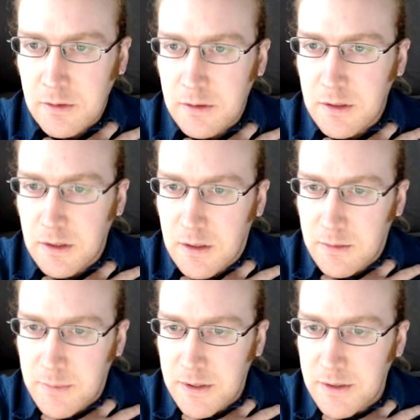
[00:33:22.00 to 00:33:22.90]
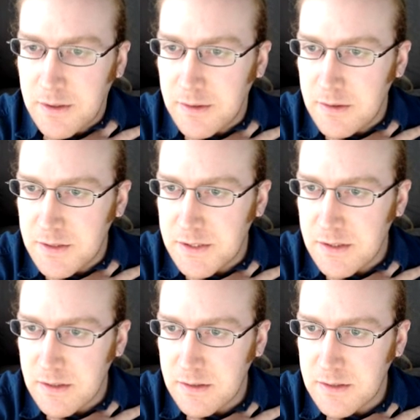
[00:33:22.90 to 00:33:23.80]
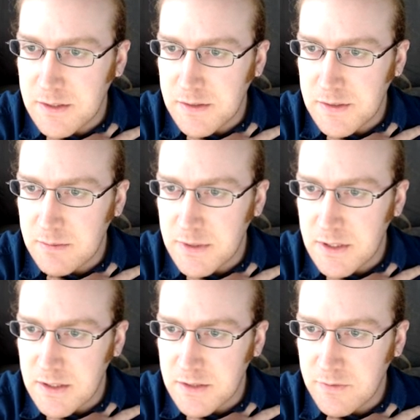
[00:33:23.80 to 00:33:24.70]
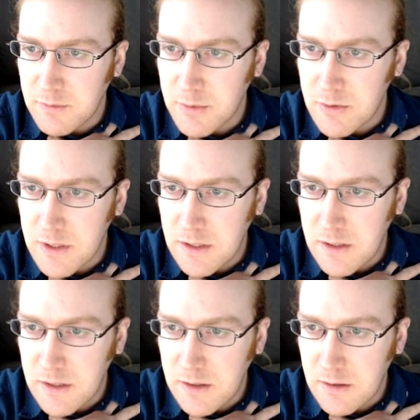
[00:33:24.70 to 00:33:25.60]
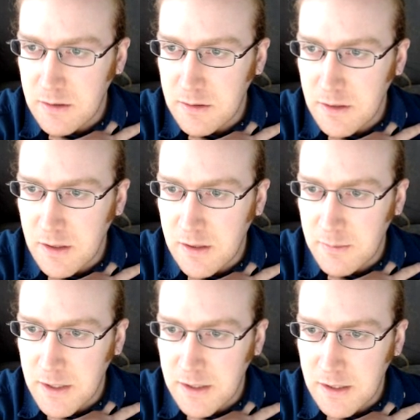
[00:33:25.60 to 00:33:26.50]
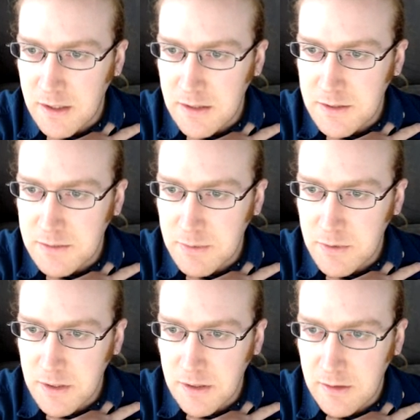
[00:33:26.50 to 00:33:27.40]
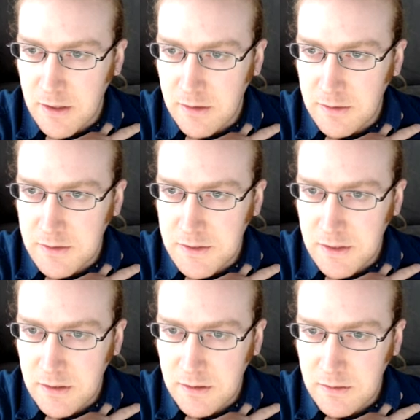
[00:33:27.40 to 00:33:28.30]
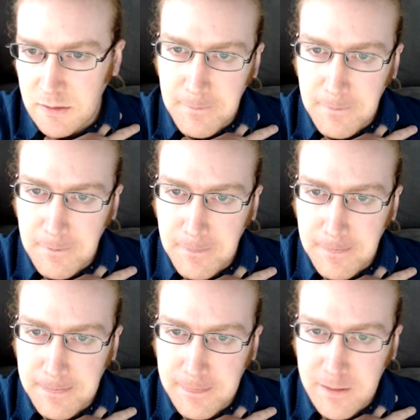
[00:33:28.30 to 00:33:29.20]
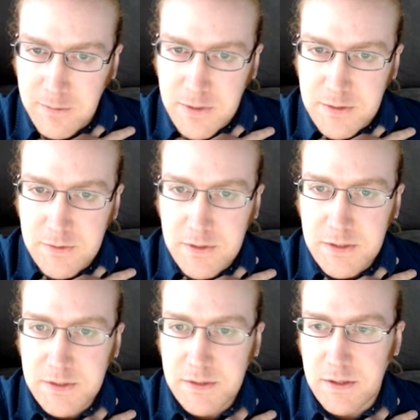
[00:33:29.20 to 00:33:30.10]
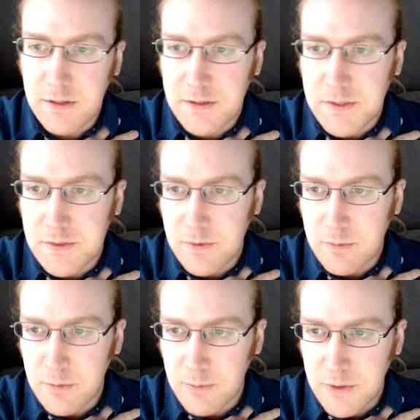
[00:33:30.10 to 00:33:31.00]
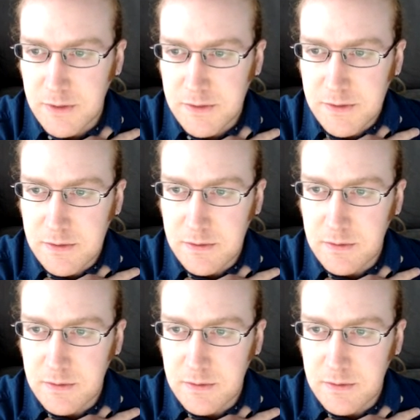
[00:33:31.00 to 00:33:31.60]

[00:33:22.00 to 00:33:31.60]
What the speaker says: There's still some potential for poking in here. I can just poke in here now, it looks like. I'm gonna do this. I think this is worth more points.